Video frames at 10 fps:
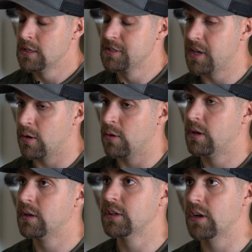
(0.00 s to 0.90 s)
So,
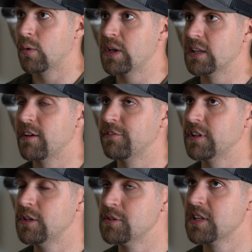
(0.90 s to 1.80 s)
you know, we can
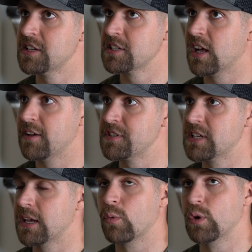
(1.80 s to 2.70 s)
definitely use less
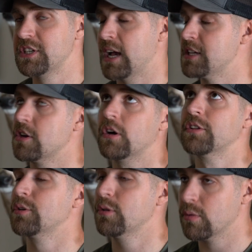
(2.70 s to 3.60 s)
glyphosate, which has
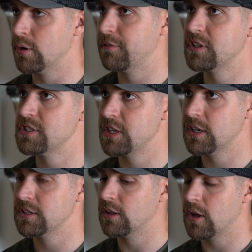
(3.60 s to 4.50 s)
gone through the roof this
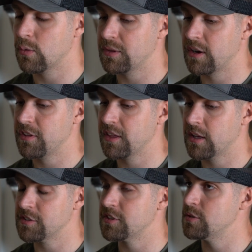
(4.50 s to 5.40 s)
year, along with everything
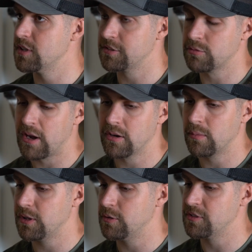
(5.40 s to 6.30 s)
else. Use less
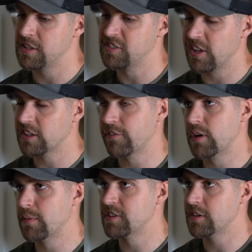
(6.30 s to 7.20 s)
Roundup, use less selective
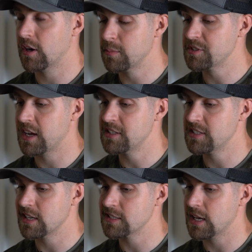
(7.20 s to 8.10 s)
herbicides,
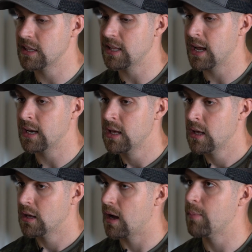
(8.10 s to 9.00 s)
things like that.
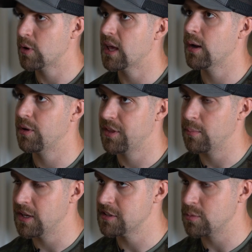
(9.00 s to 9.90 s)
I'm okay with
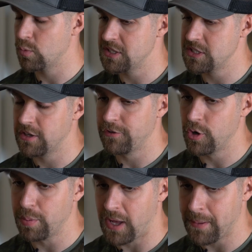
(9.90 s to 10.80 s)
there being some weeds in your
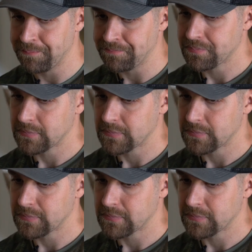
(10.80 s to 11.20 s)
food plot.